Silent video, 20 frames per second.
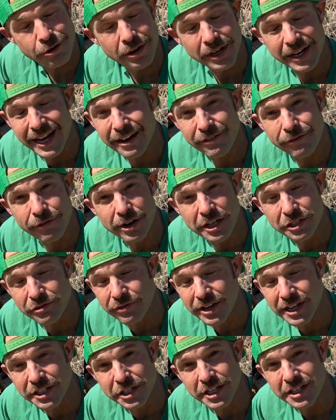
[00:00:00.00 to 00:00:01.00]
you could add fresh
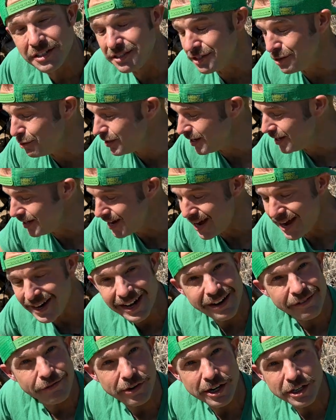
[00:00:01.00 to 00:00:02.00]
veggies, you could not
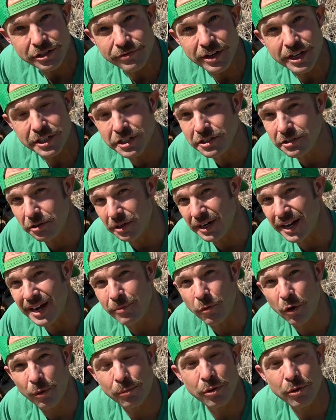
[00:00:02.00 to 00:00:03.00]
add fresh veggies, you could add more